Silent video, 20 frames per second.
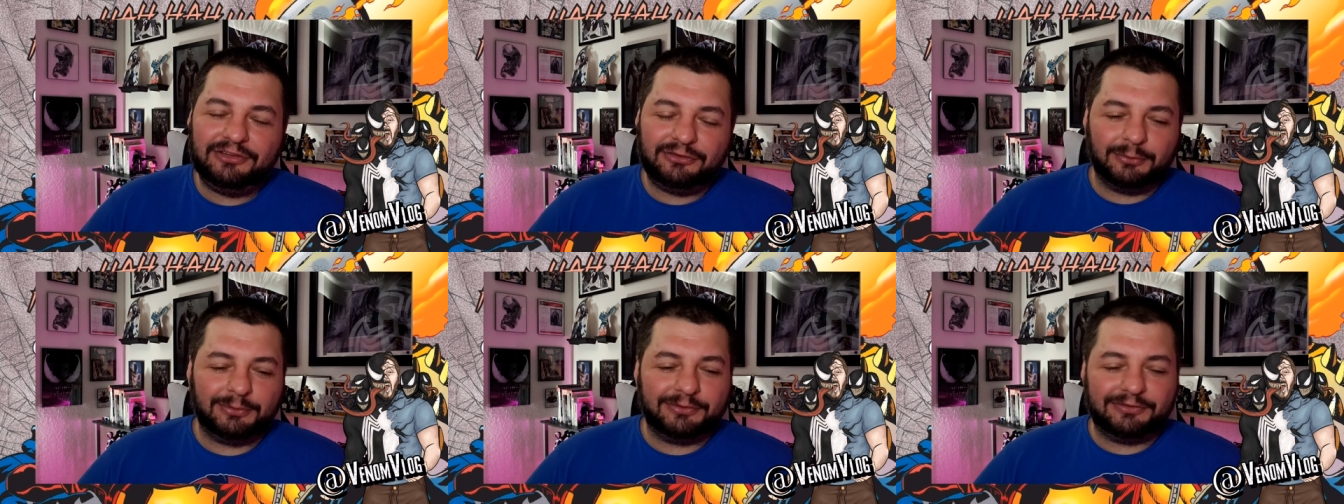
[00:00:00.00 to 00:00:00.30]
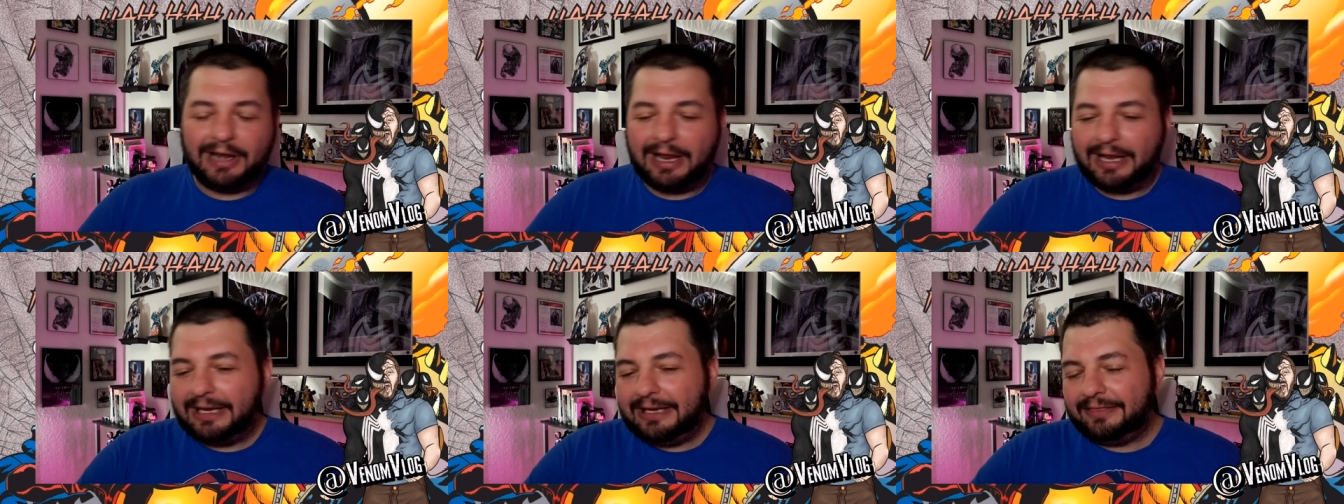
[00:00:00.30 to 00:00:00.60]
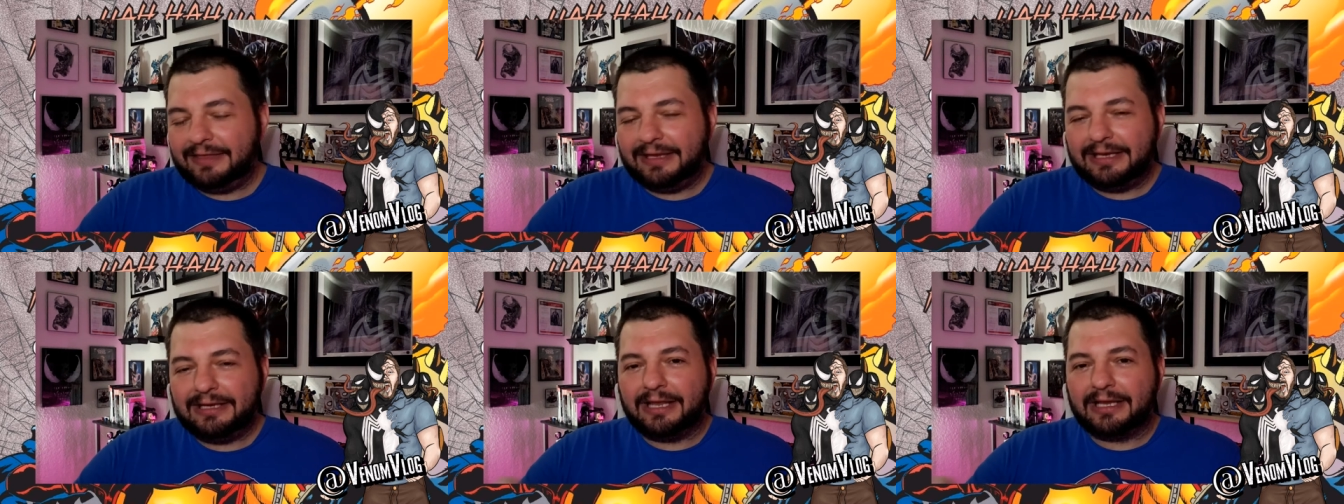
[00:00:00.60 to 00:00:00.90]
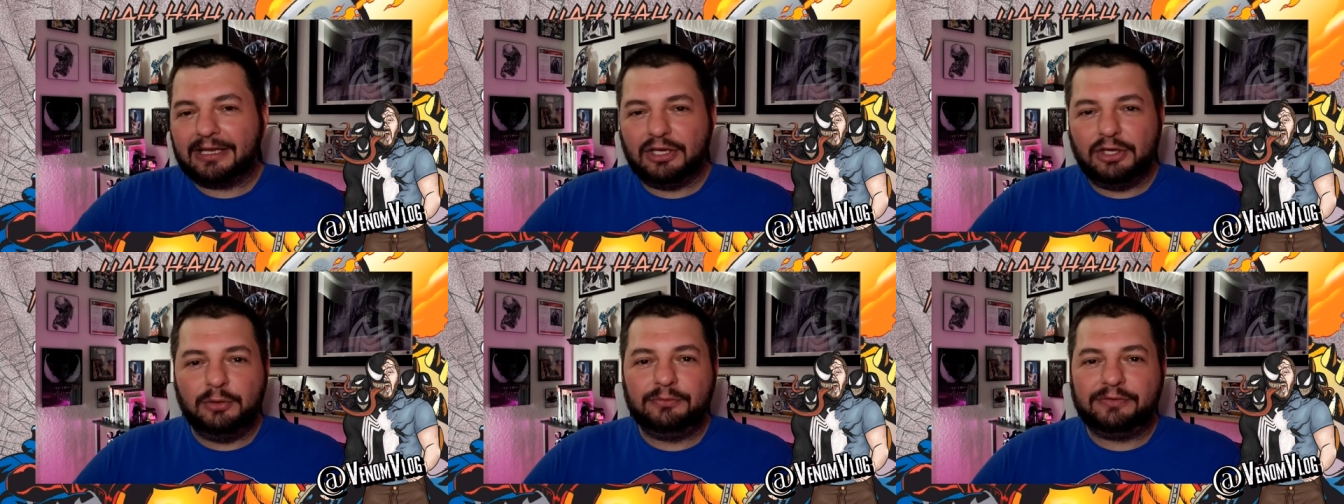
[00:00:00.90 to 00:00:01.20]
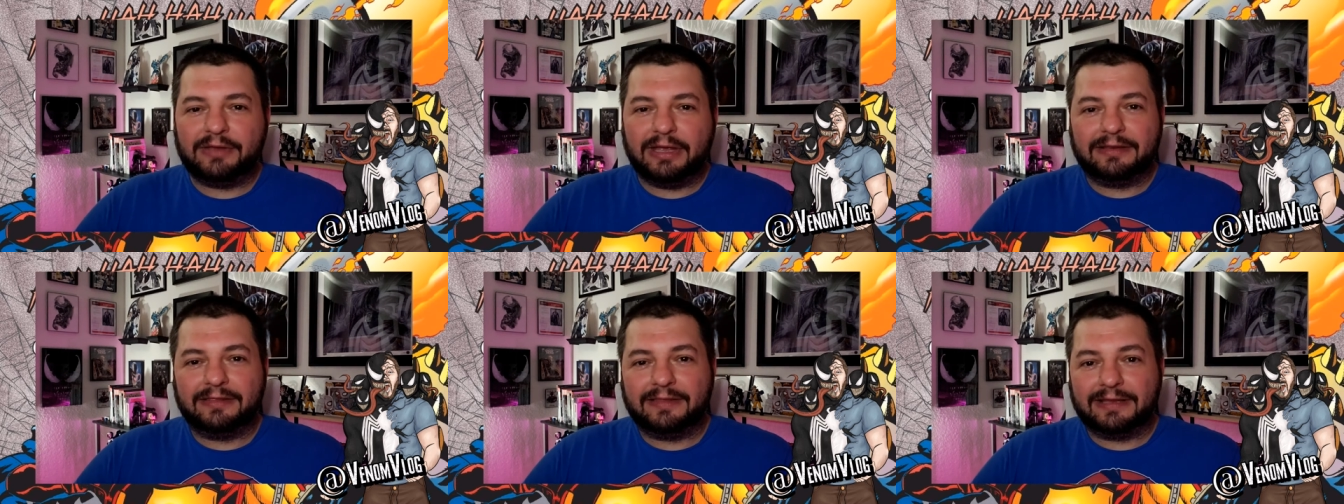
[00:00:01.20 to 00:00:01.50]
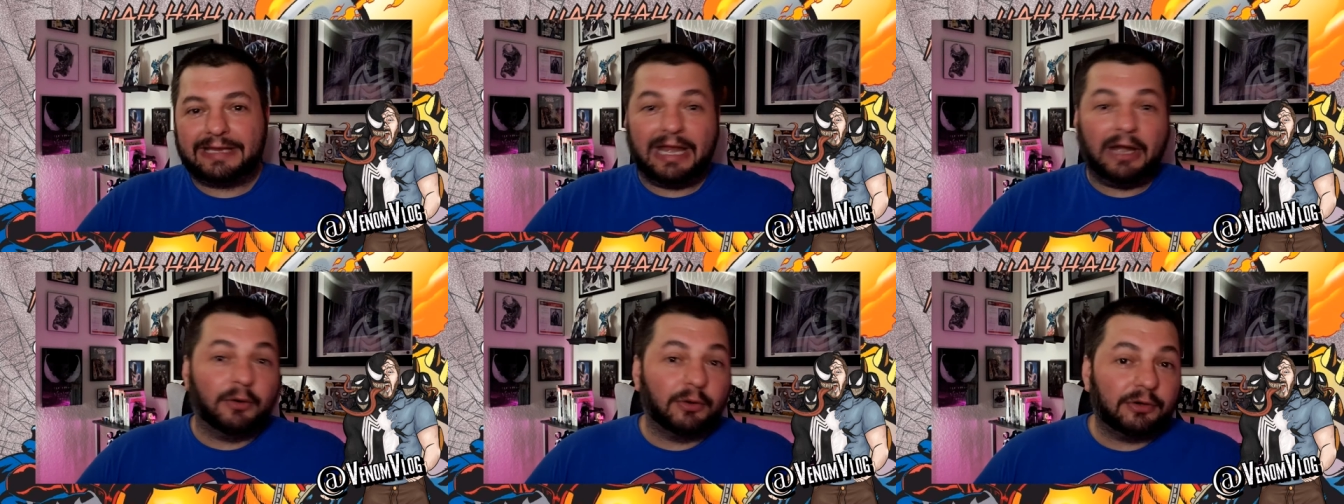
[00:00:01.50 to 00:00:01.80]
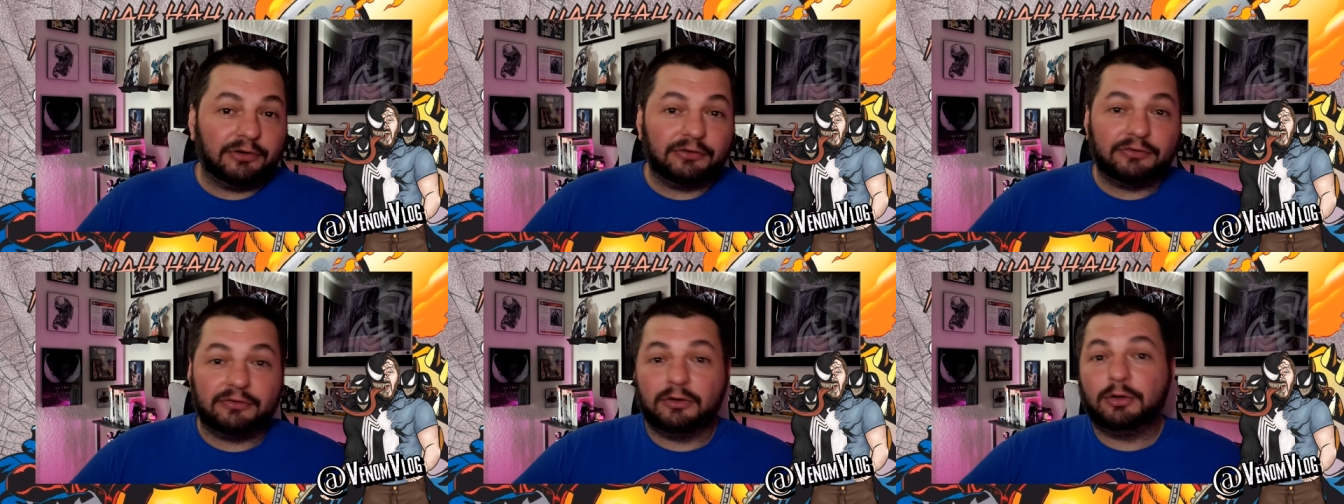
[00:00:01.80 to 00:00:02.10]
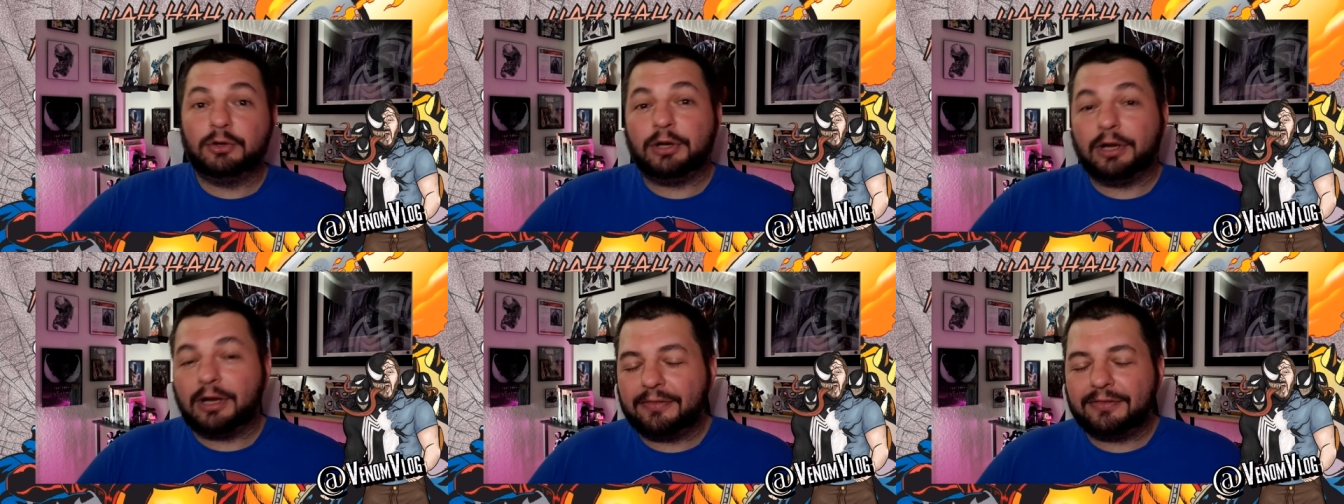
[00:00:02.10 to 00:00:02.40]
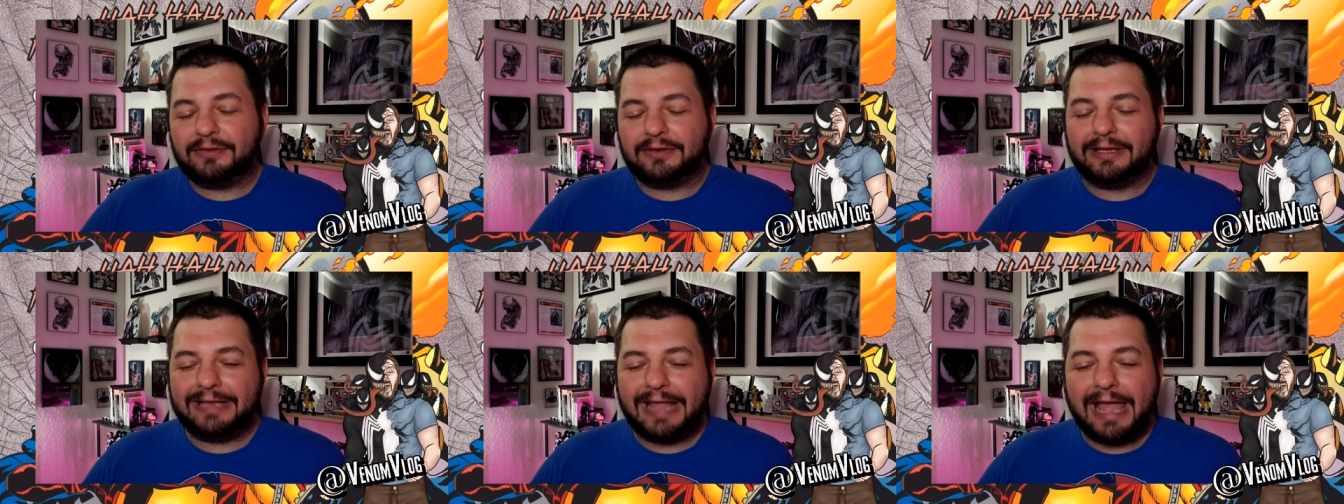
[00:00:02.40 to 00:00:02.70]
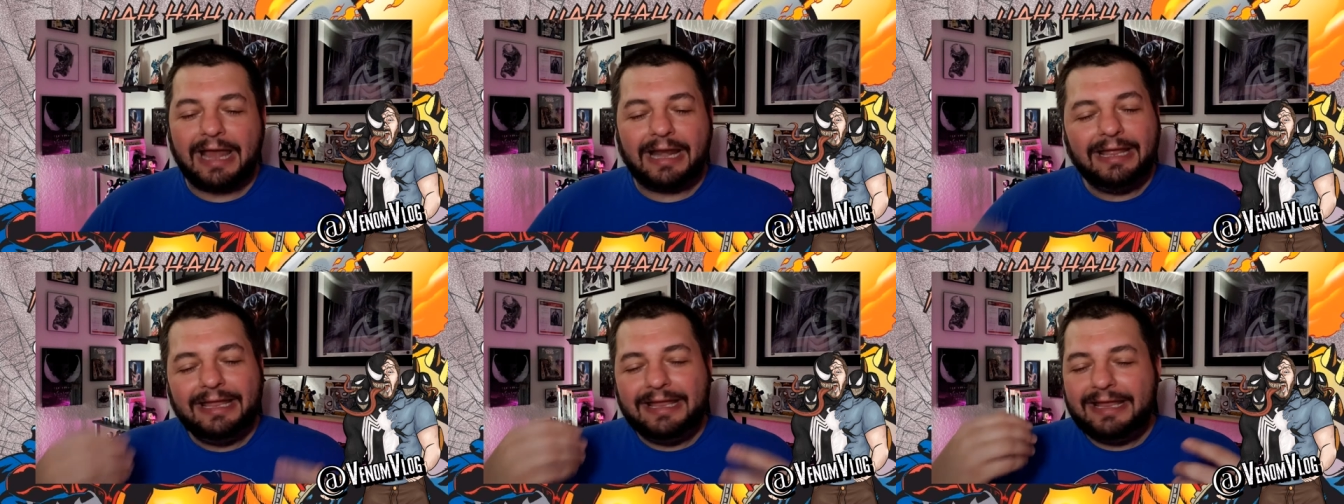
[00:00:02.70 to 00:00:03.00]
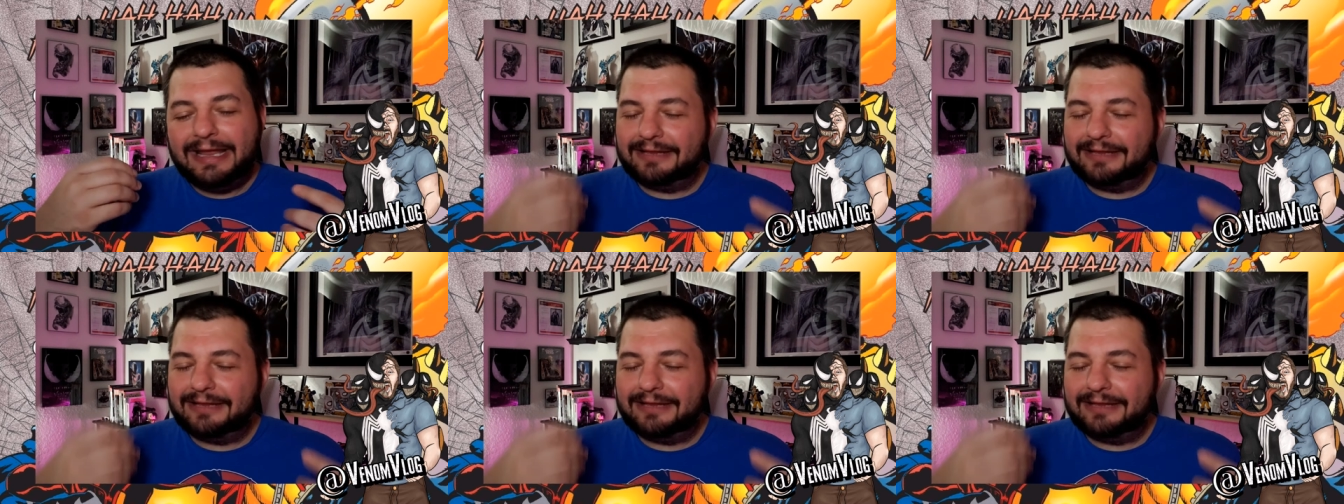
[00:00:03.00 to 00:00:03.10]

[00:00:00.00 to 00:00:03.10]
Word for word: So it's not anything like news that the characters learn or nothing like that.